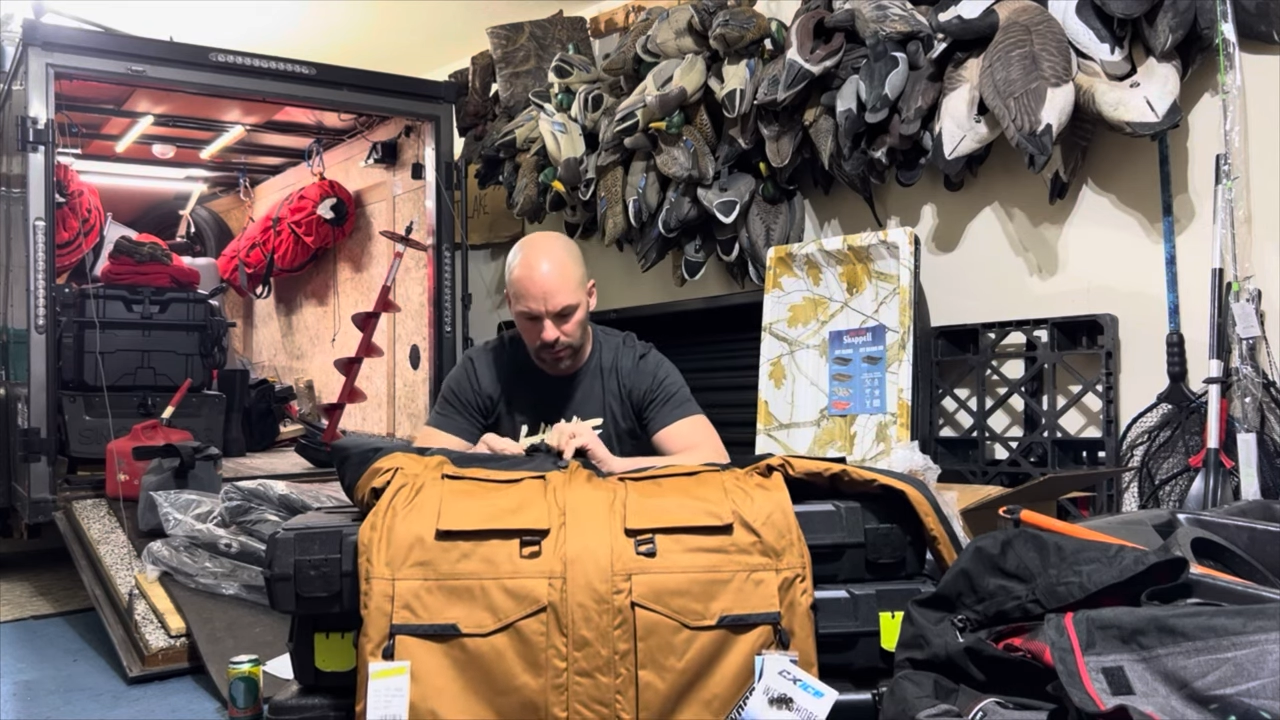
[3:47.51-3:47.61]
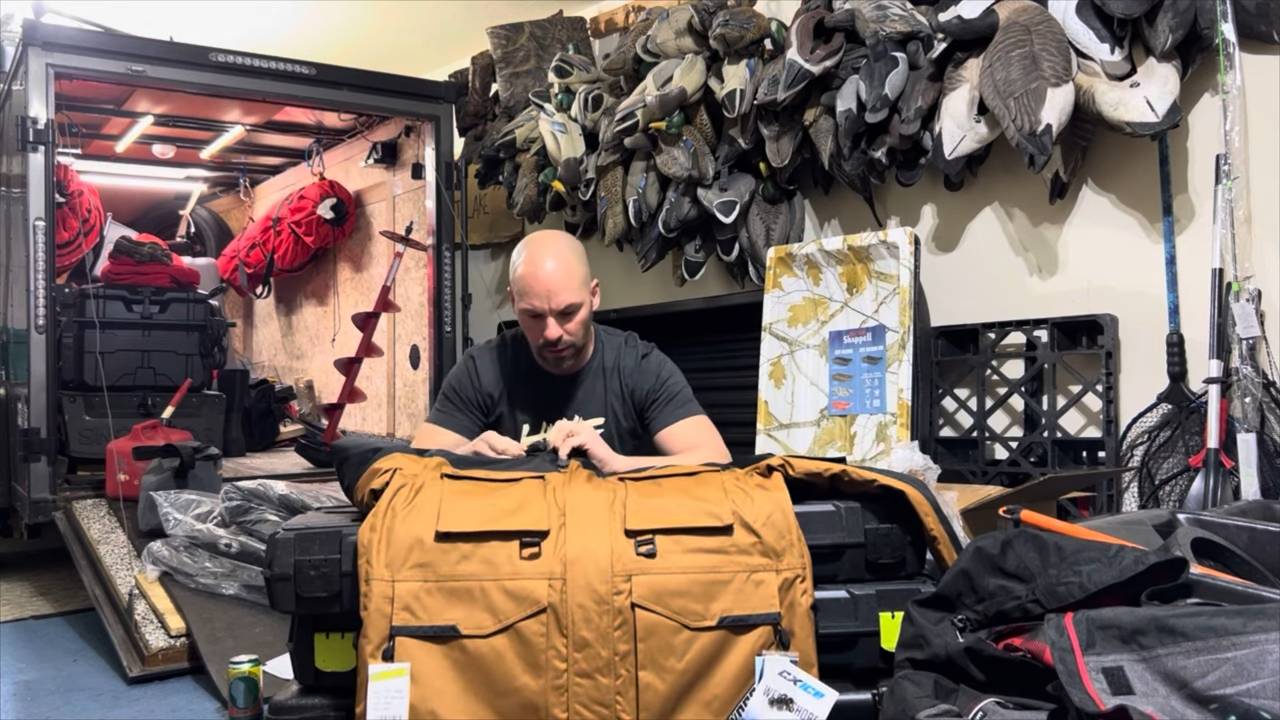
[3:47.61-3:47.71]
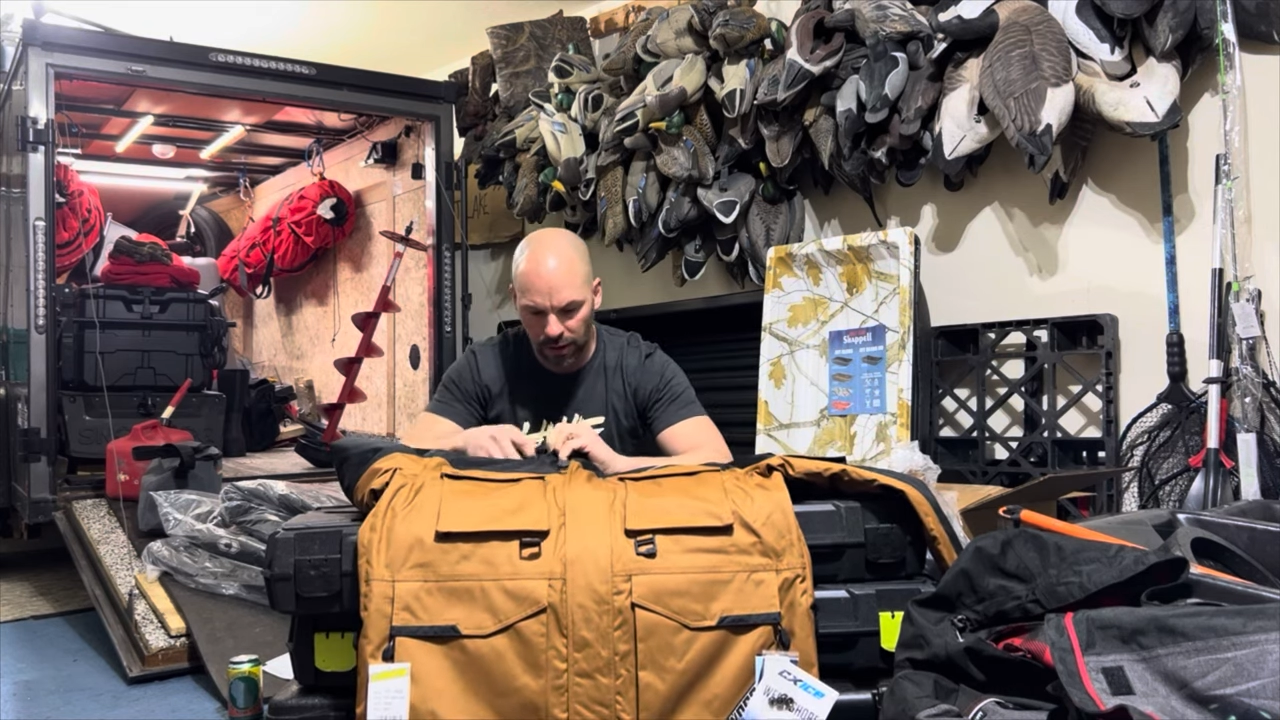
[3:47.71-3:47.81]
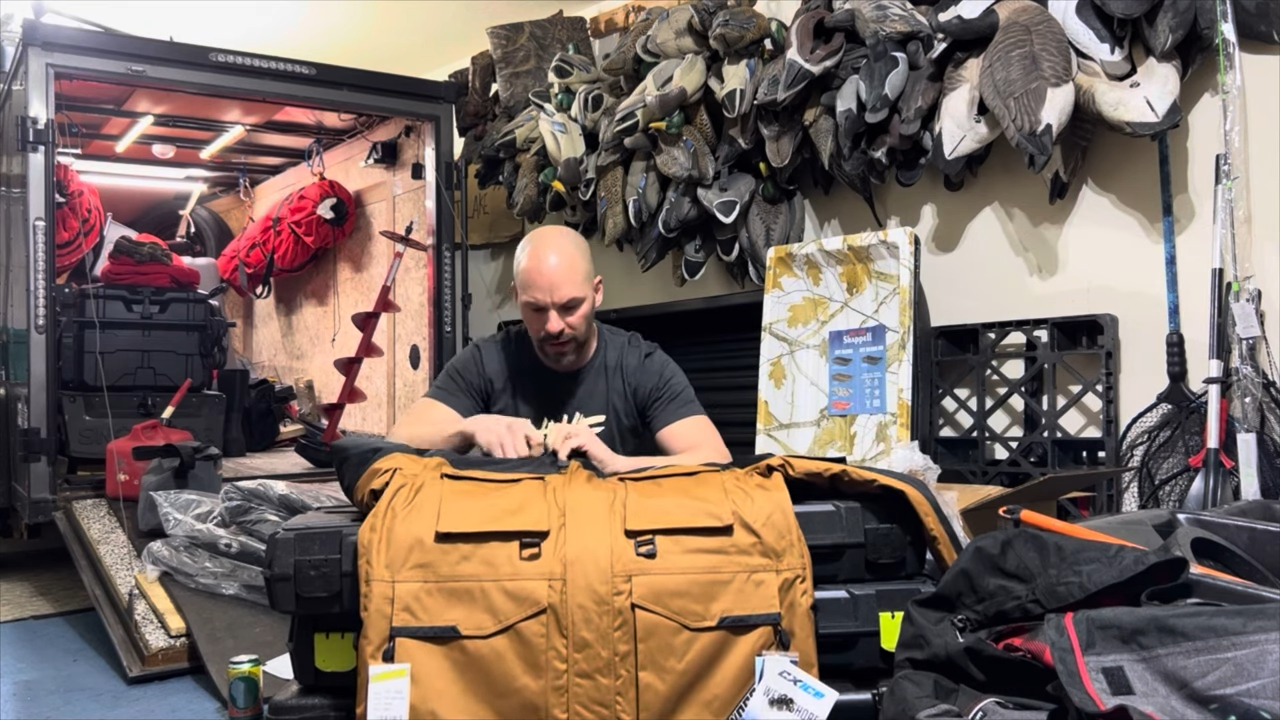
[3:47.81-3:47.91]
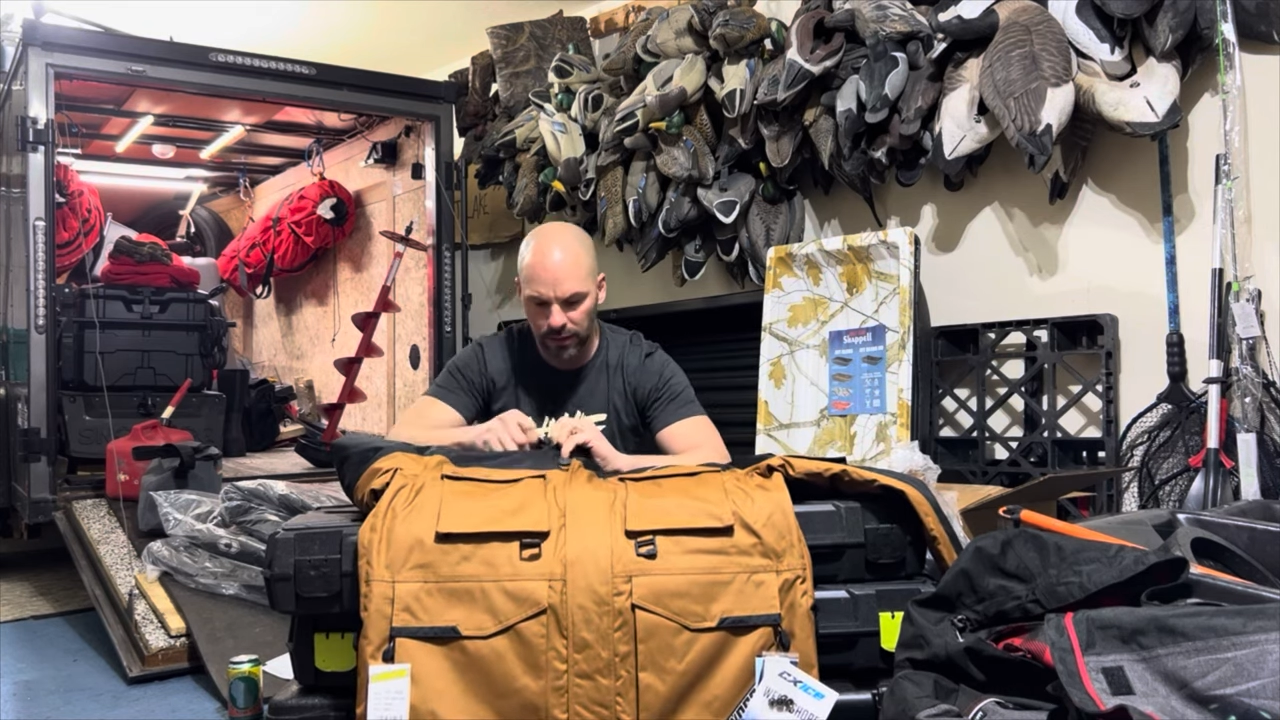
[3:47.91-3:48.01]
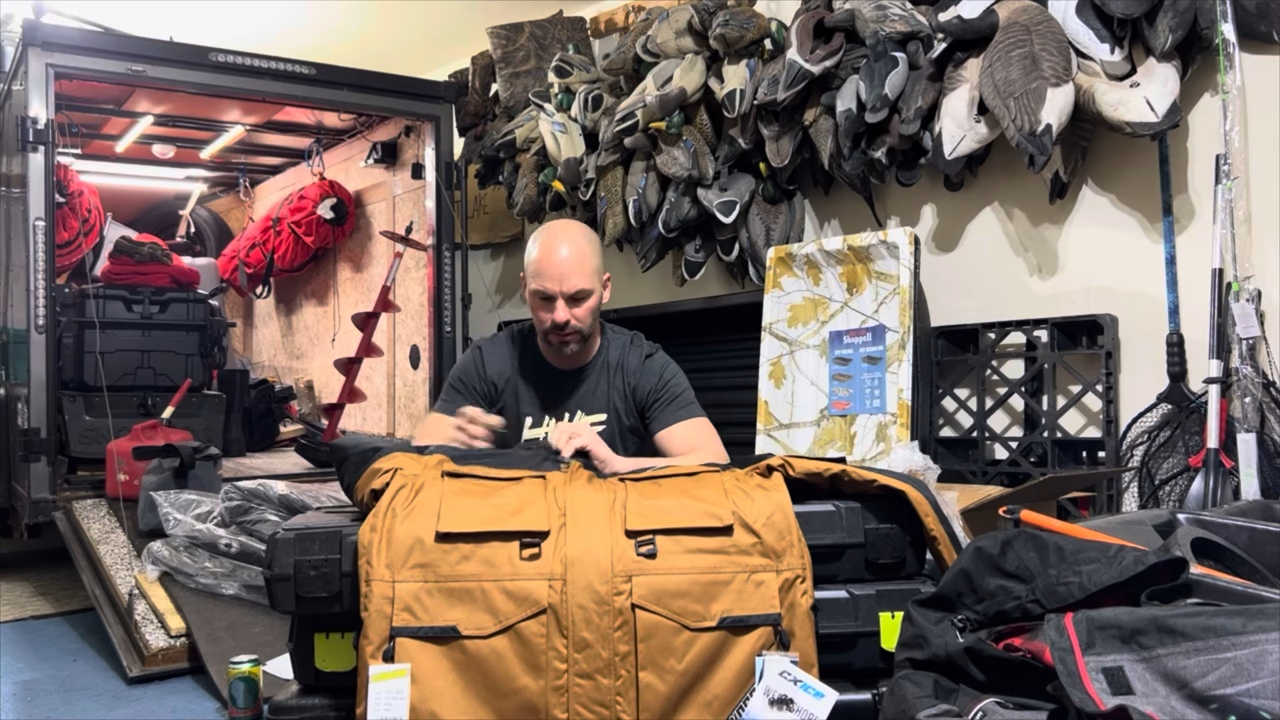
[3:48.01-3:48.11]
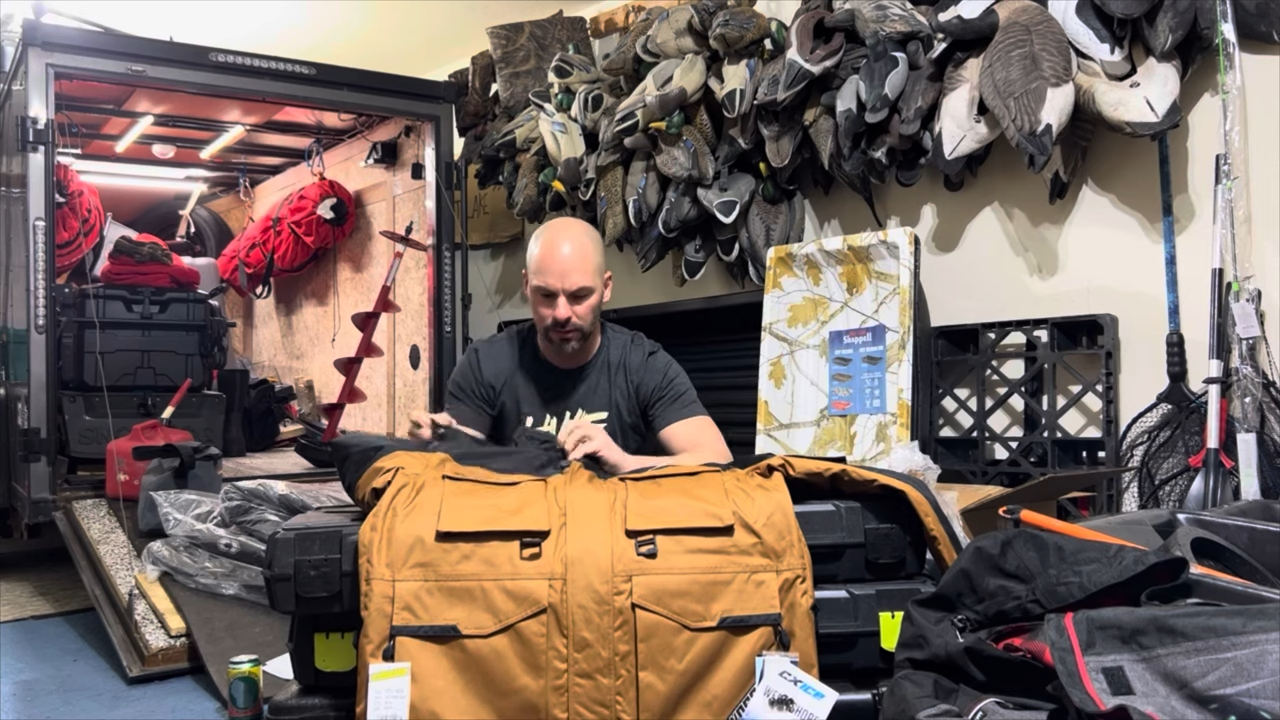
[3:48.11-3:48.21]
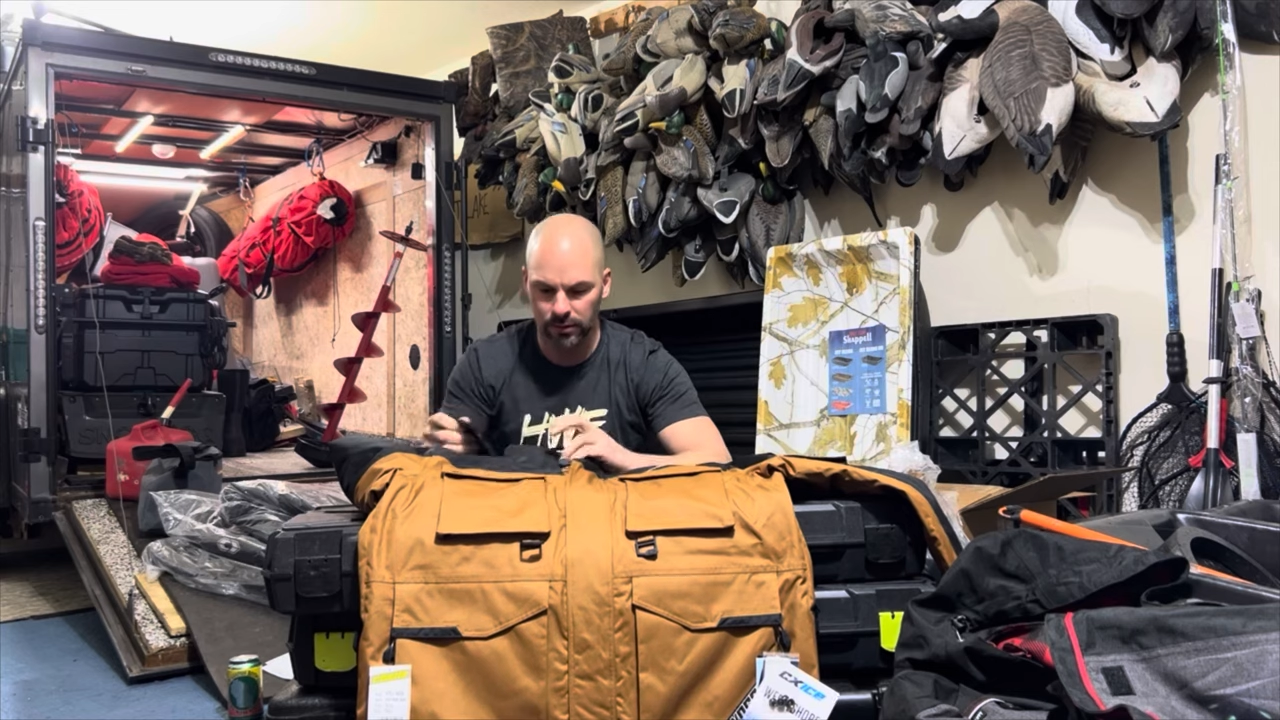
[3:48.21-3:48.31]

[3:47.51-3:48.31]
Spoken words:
All right.